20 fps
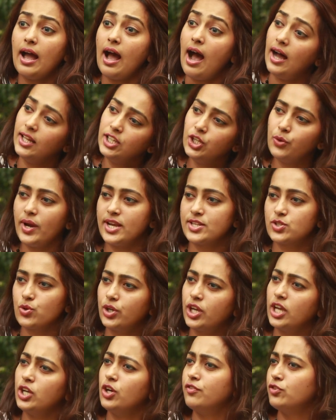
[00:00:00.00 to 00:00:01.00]
Otherwise,
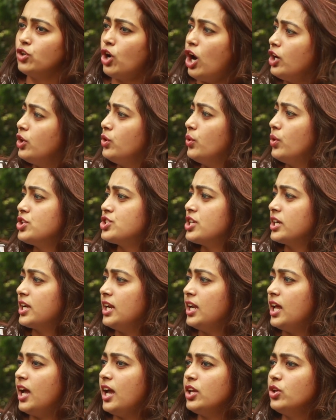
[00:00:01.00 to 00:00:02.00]
okay, you have not known
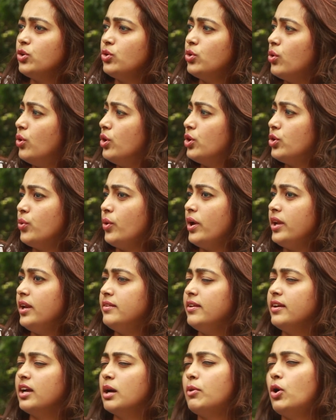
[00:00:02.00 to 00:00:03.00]
Shakila, you don't know
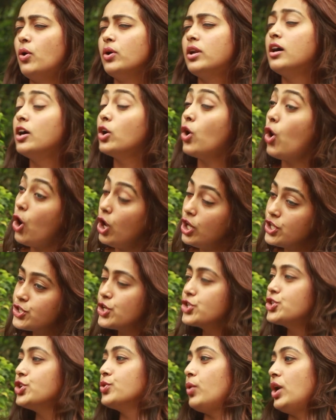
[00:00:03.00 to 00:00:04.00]
anything about her,
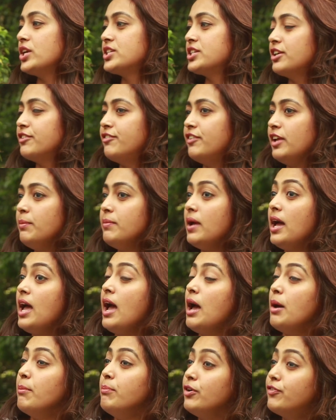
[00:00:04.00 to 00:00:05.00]
also should watch her film
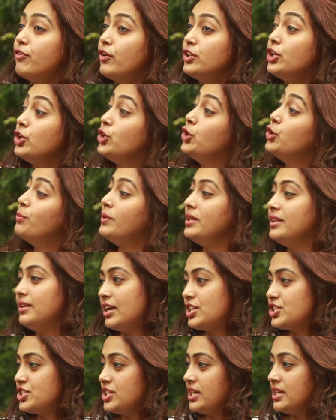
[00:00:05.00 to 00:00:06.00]
before the human
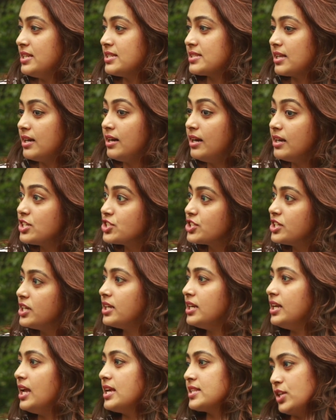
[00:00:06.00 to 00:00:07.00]
that she is, her
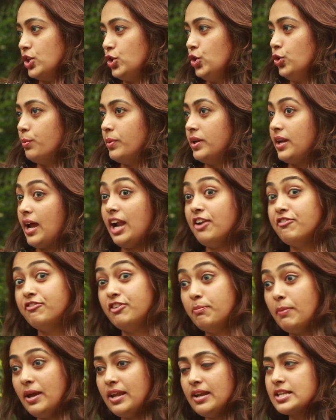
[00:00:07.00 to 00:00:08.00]
journey as a human and
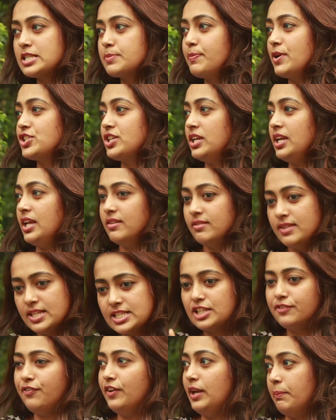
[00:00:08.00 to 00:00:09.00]
women especially, this
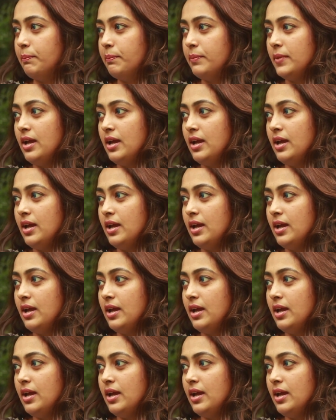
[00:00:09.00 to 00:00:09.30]
film